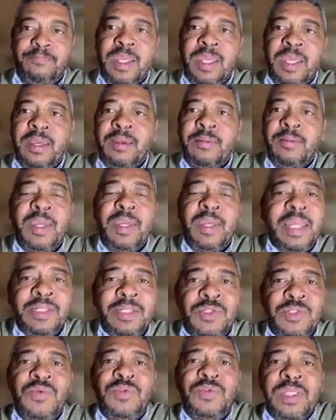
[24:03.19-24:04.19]
And I
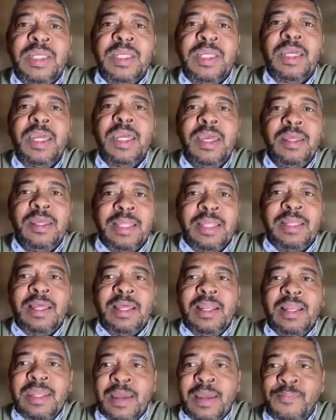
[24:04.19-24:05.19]
do think that
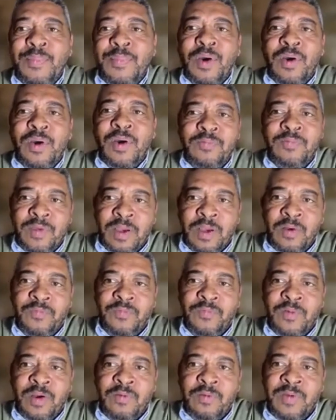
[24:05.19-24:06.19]
a number of
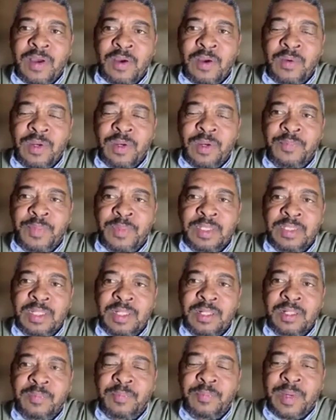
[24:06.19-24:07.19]
our
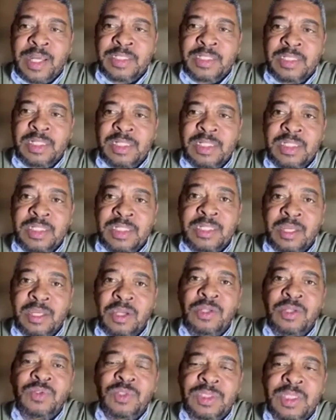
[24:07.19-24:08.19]
political party leaders are
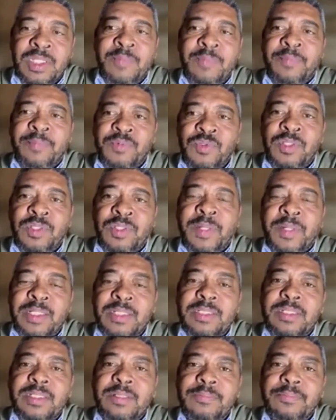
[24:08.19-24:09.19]
going to step up to the plate.